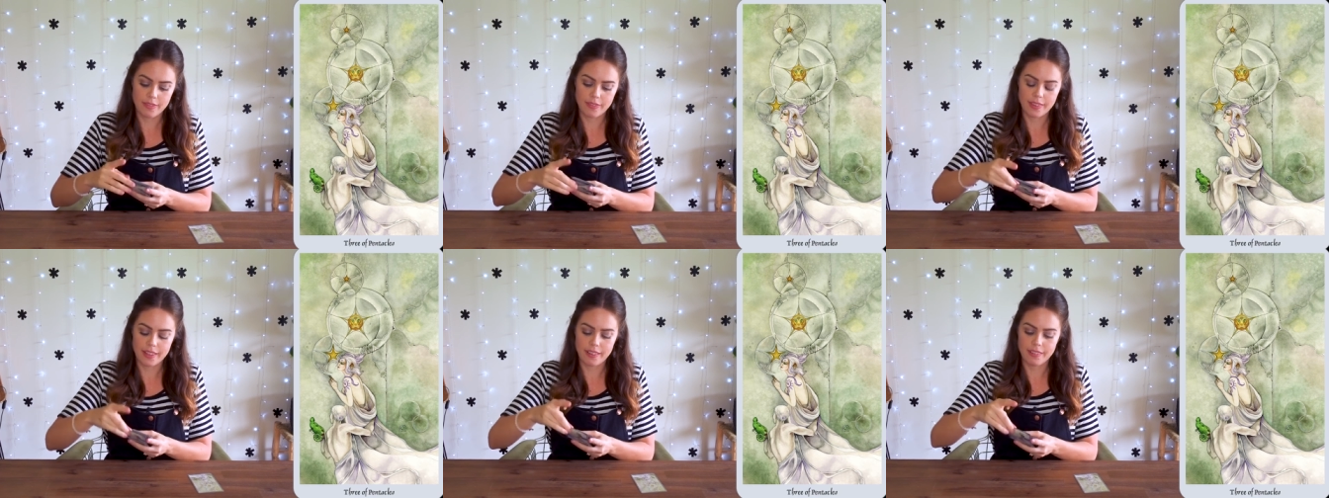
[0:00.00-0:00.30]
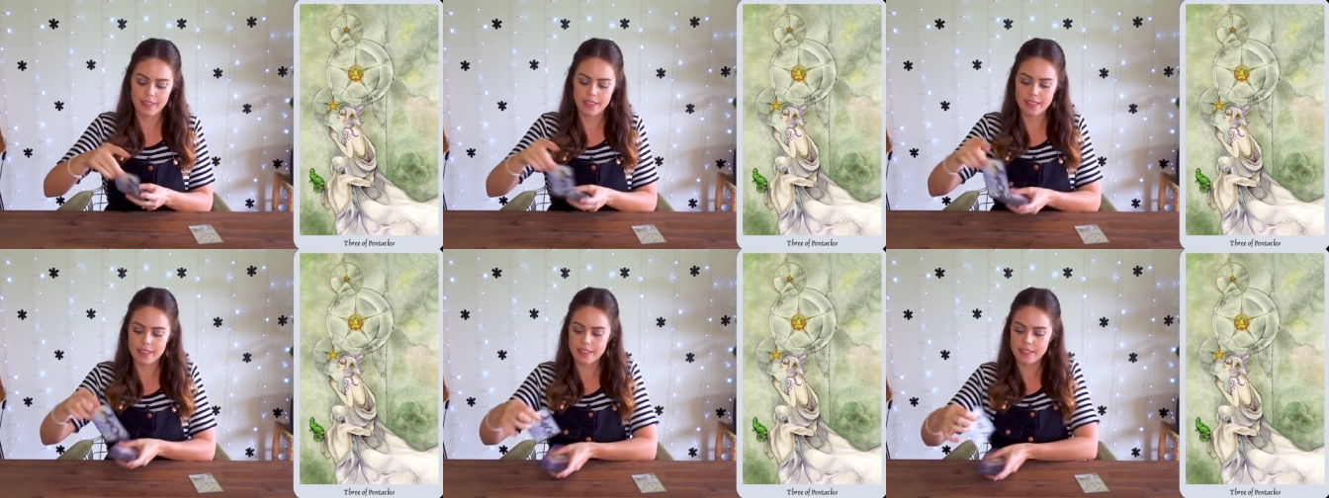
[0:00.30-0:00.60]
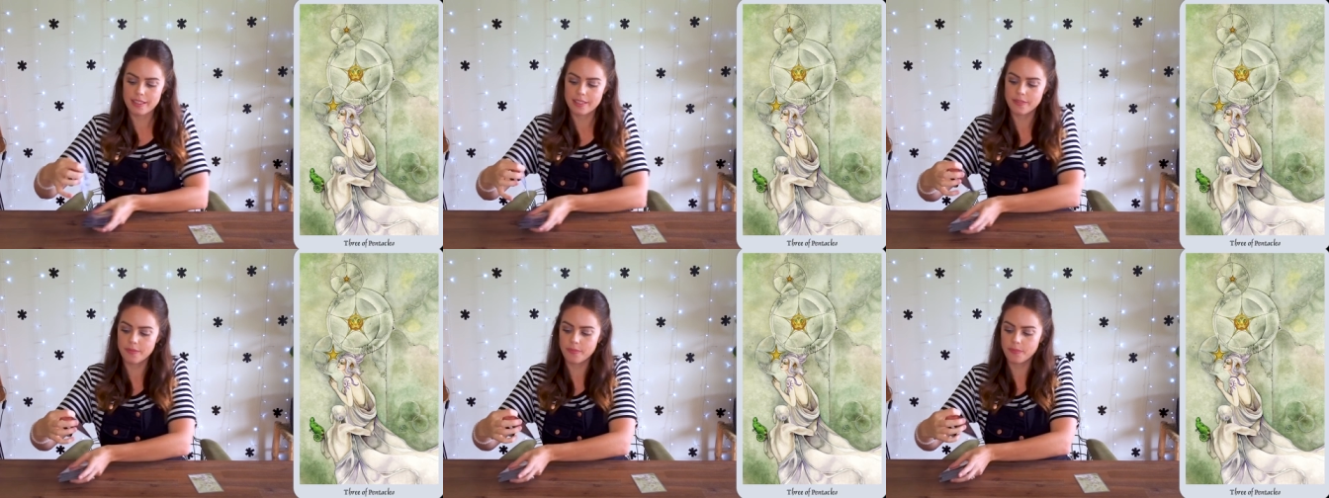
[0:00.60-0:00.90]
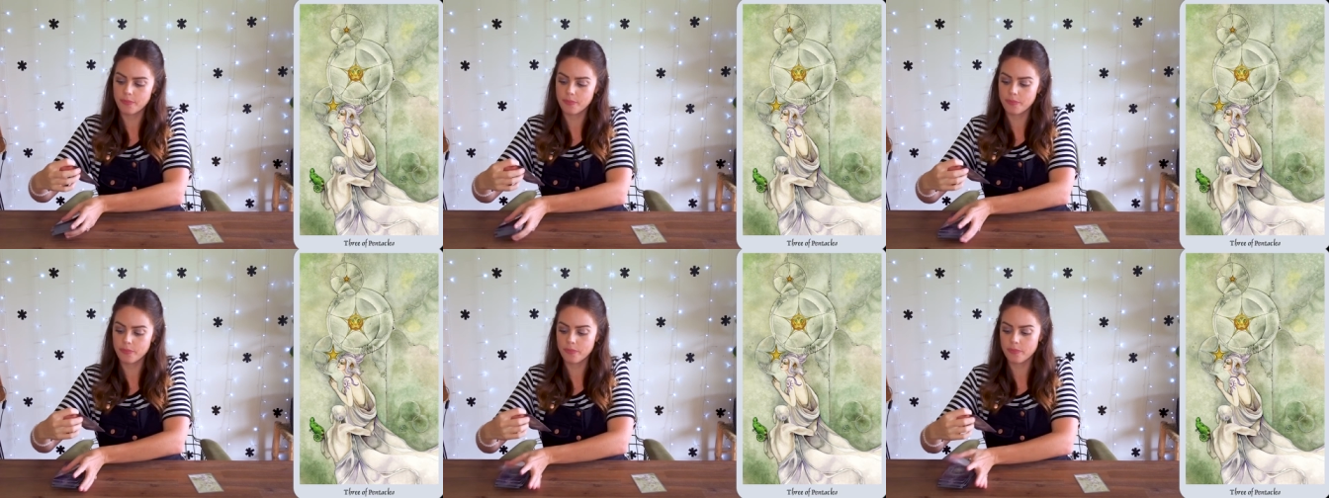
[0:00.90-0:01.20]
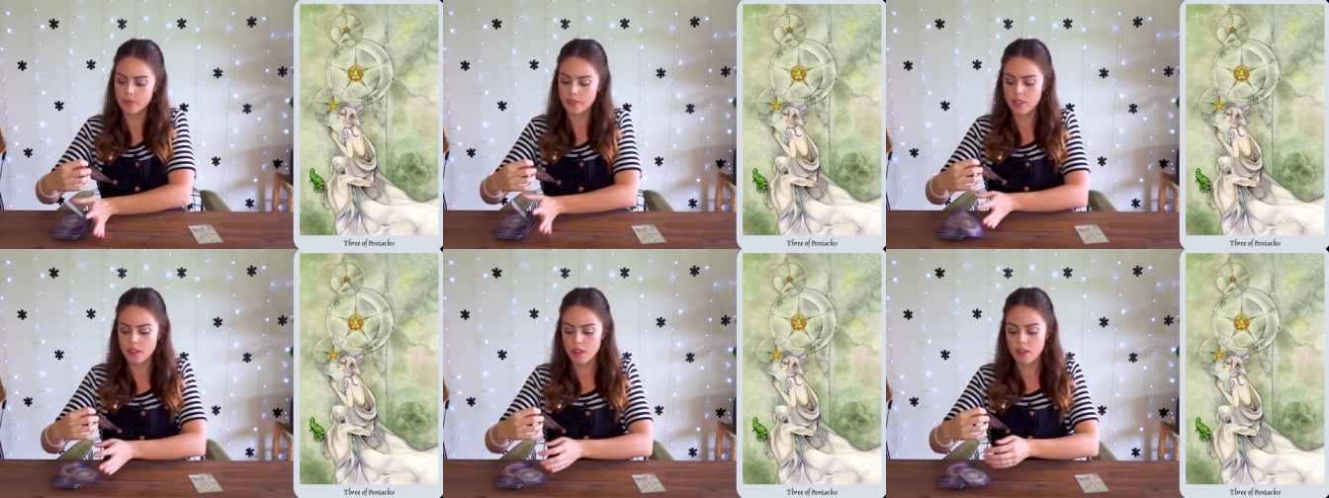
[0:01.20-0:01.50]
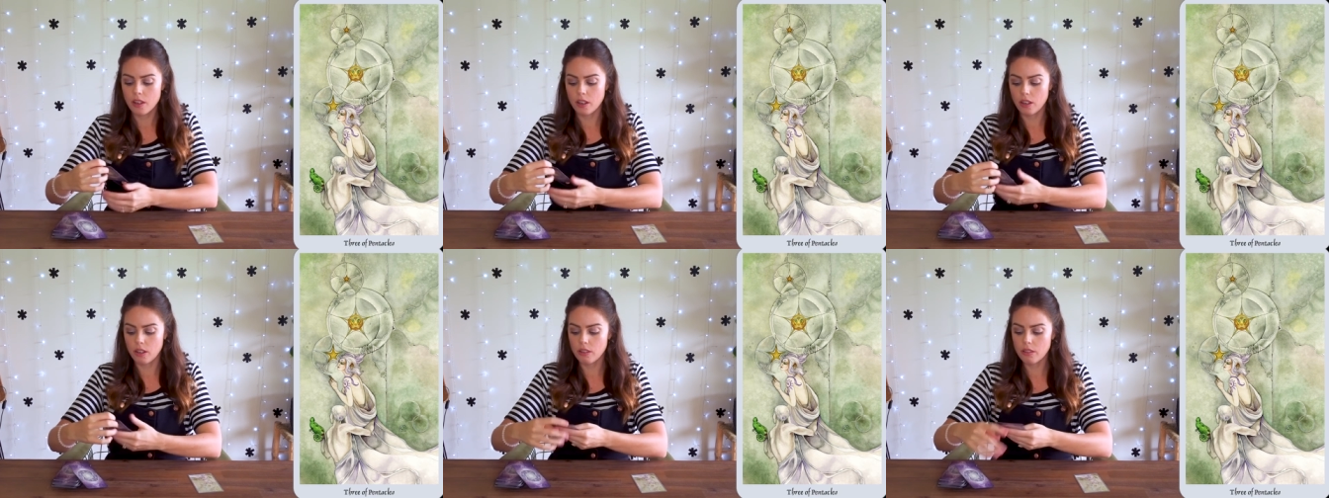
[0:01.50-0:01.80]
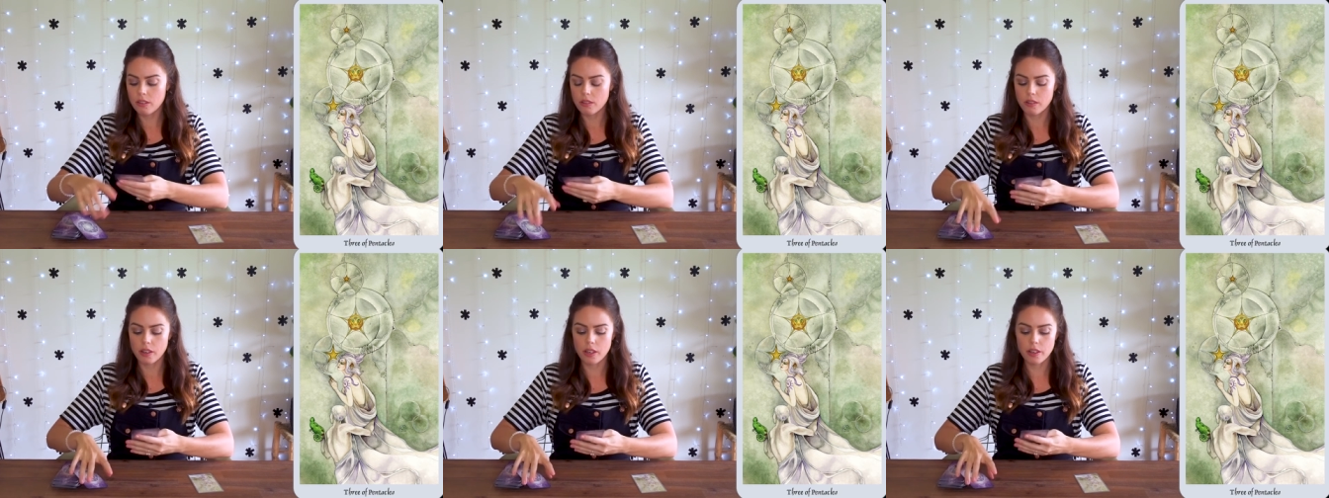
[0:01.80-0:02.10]
There it is.
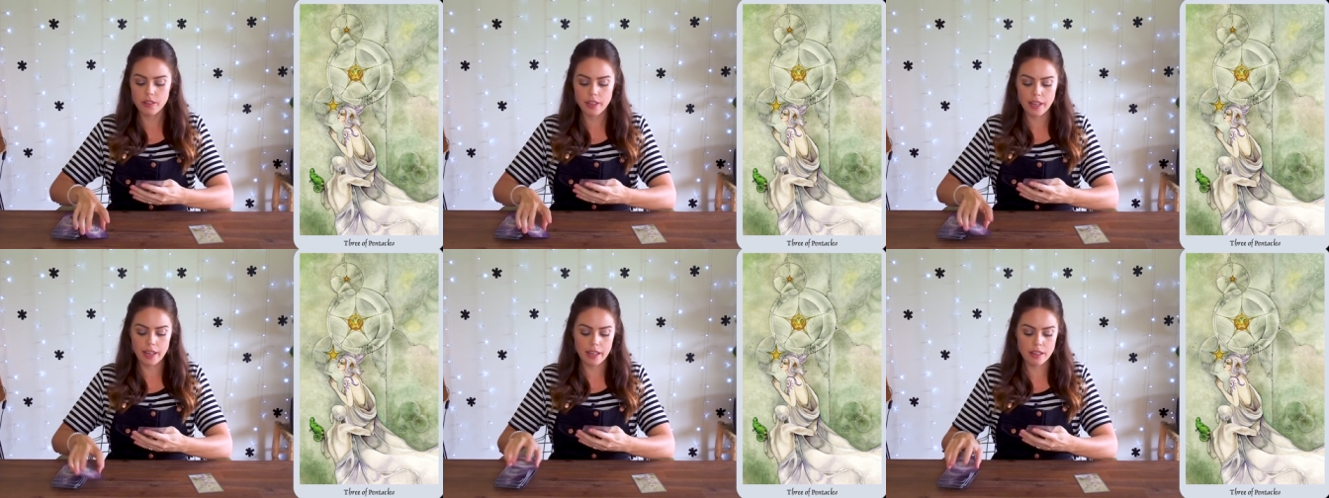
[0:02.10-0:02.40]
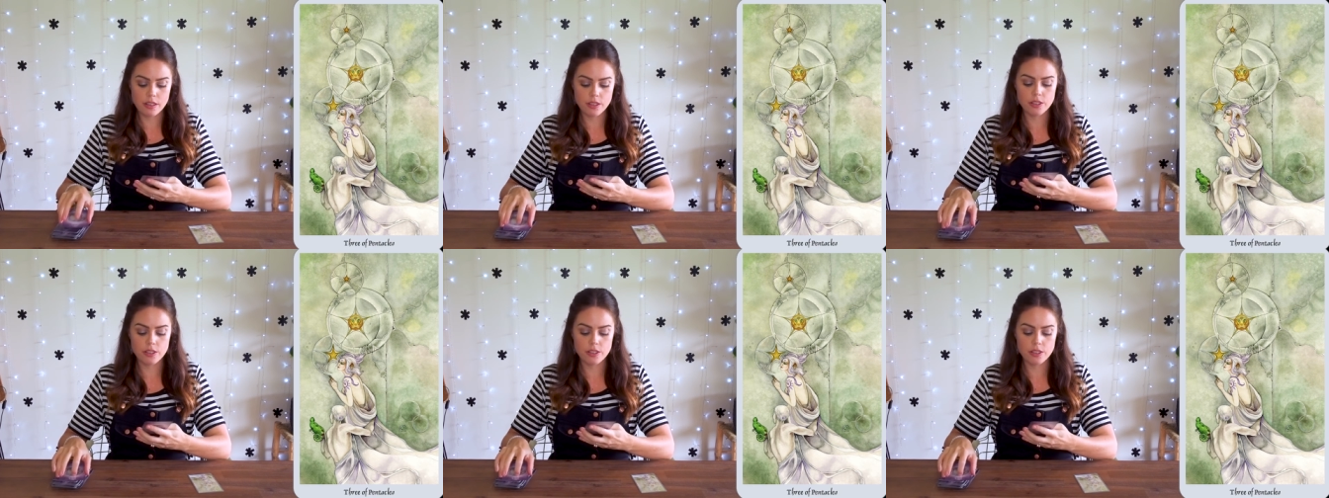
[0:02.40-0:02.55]
Oh, okay.